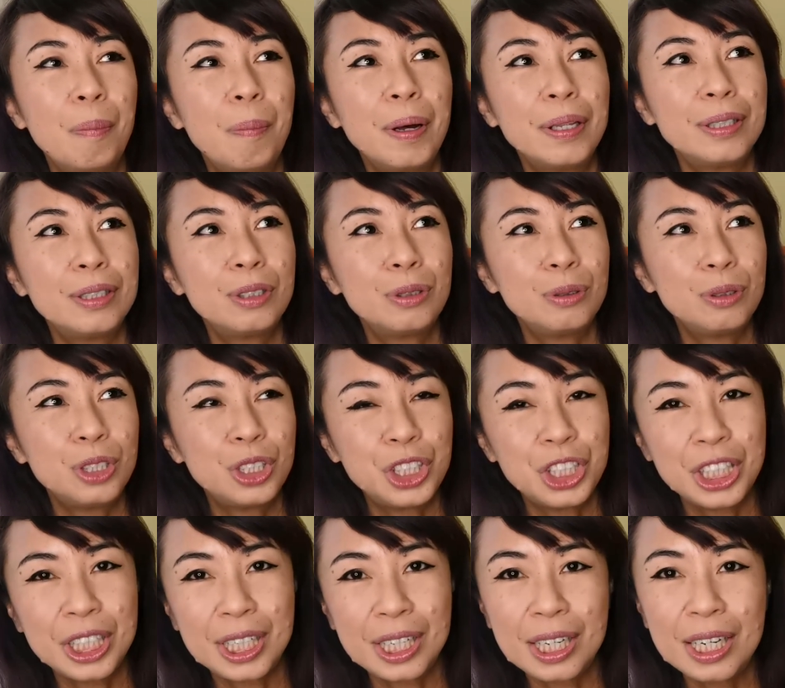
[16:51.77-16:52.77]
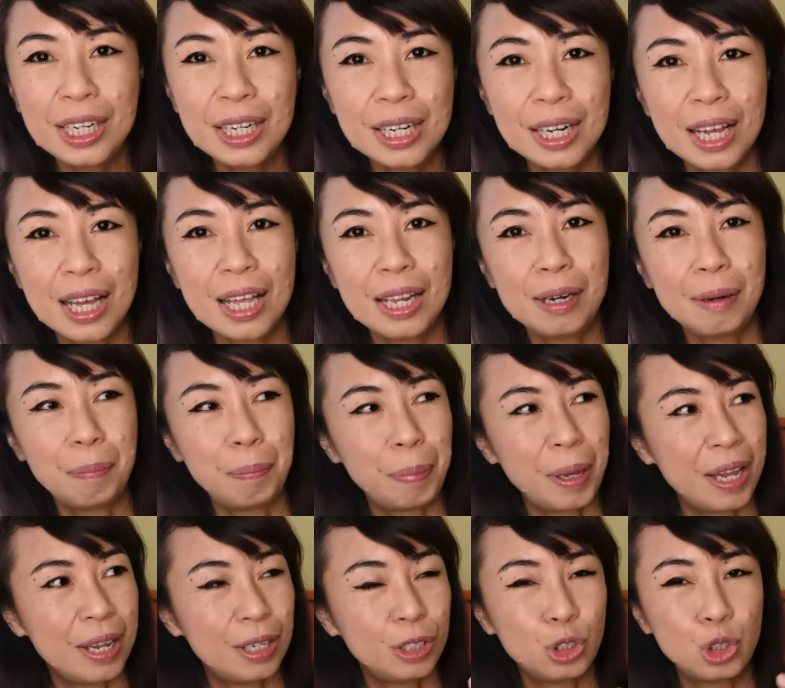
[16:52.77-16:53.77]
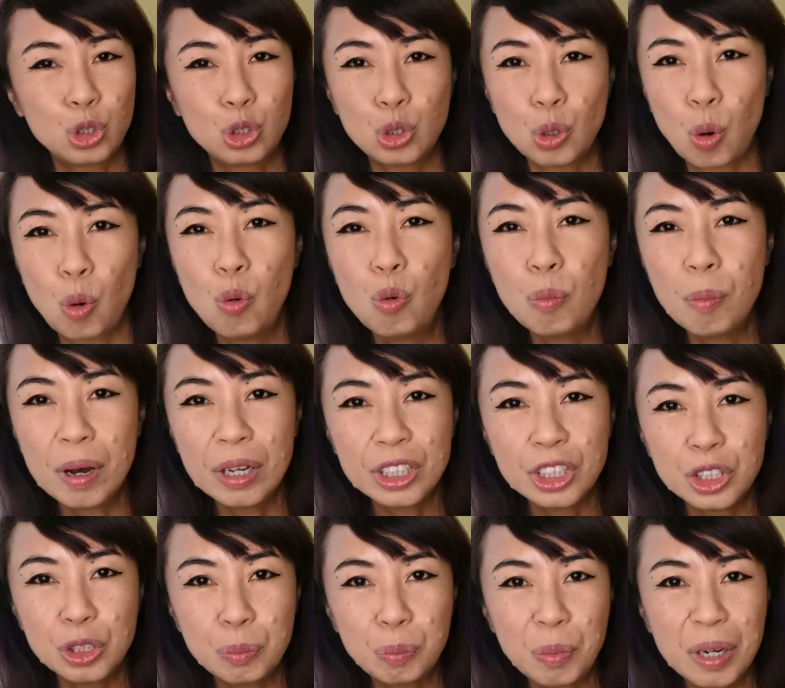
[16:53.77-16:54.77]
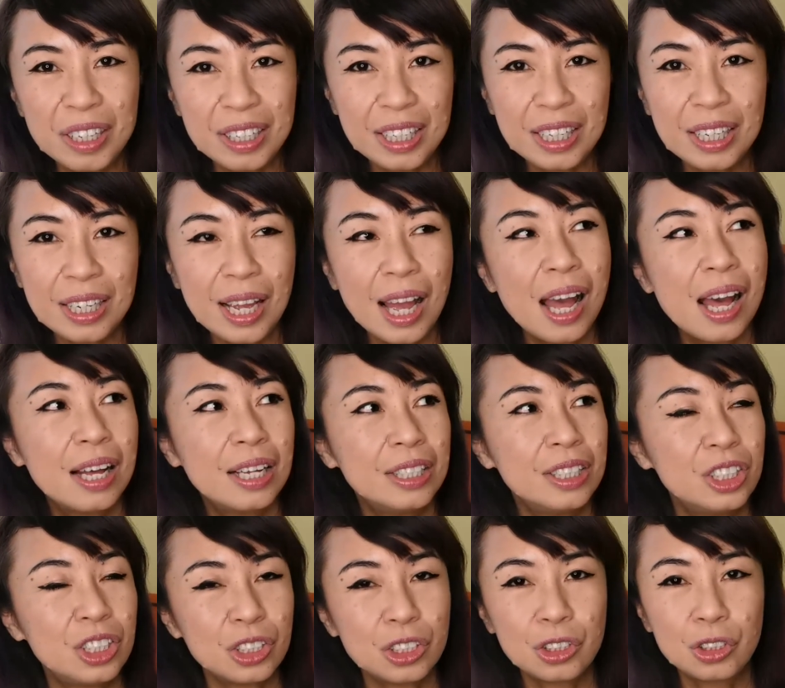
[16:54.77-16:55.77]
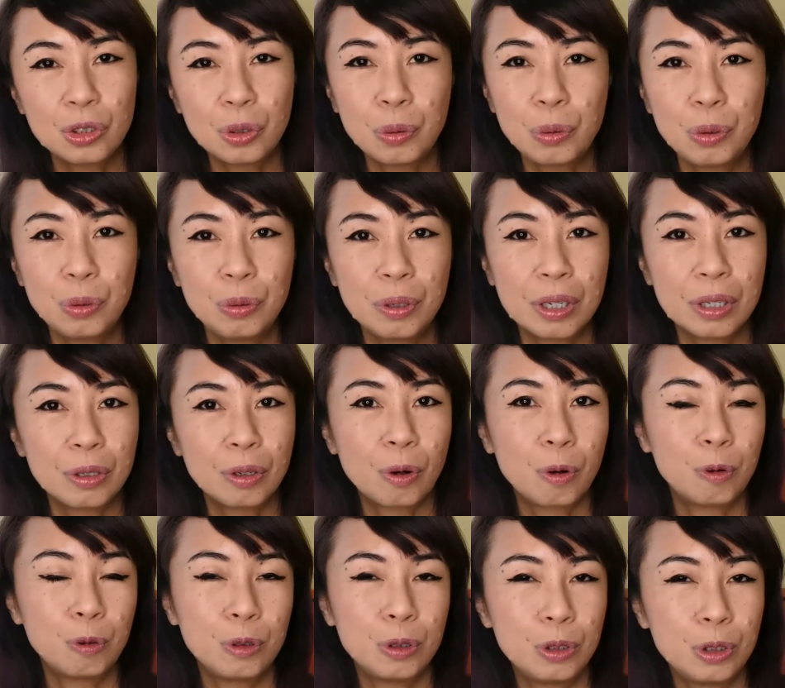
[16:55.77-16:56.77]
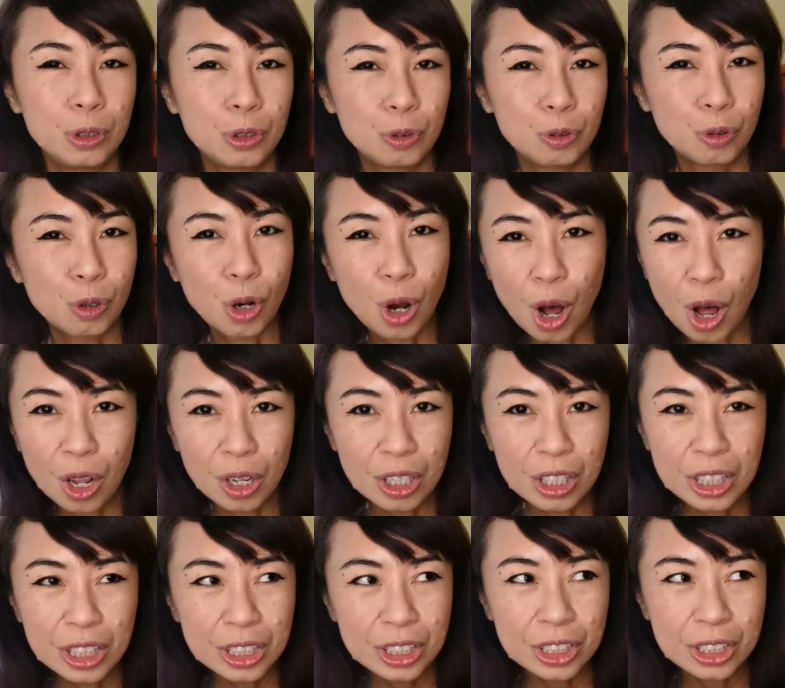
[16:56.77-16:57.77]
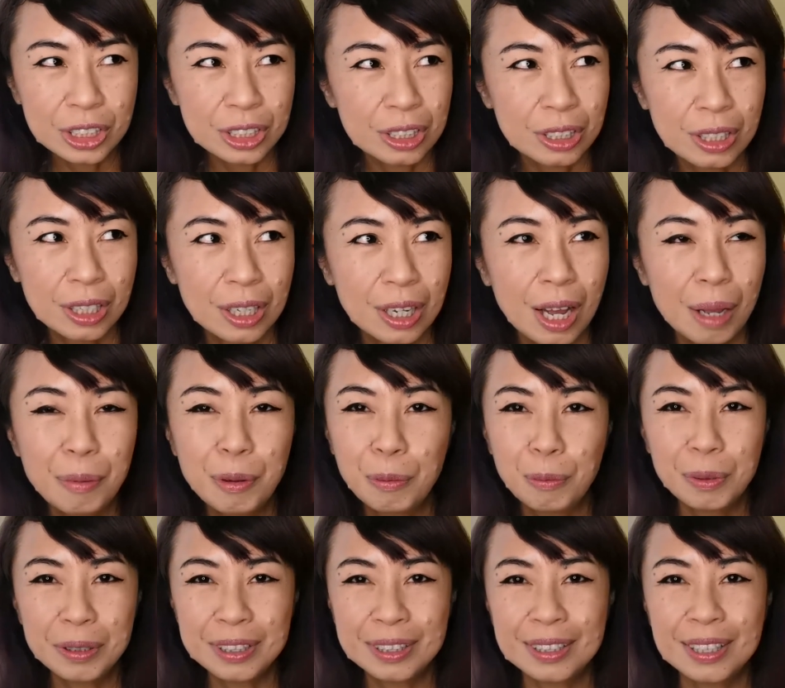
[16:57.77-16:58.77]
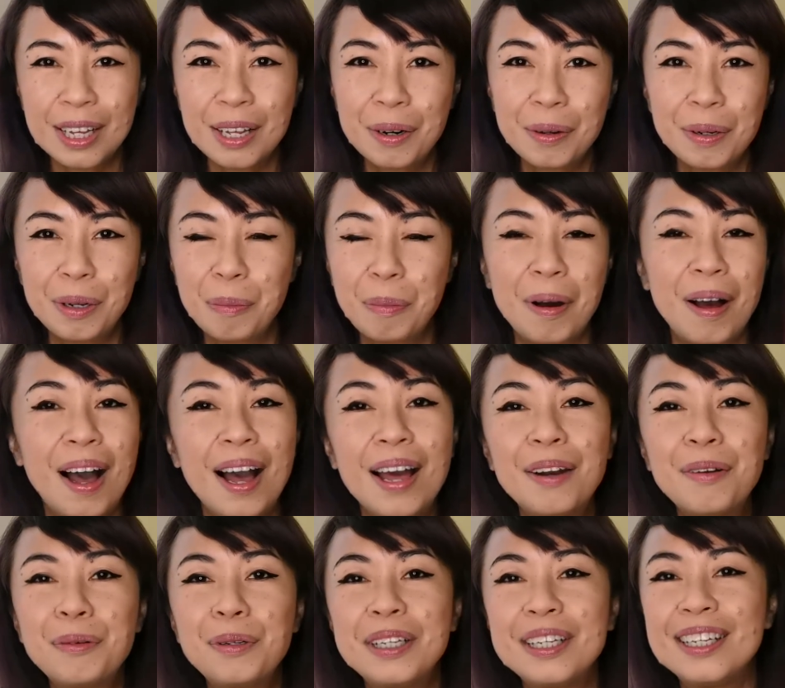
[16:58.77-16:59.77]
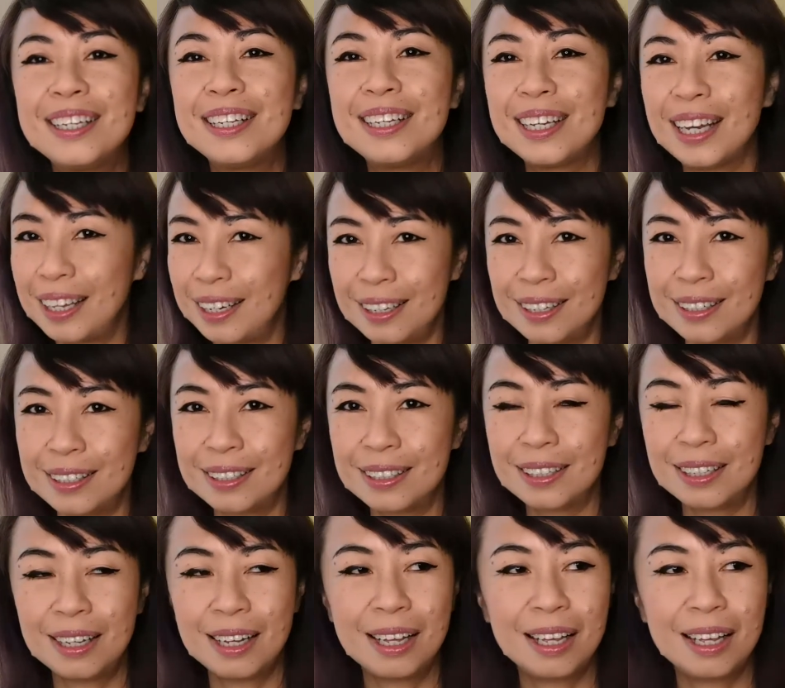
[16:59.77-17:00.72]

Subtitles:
But to cheat and pay so much money just so you can go into college, I mean, what's that all about? I don't get it.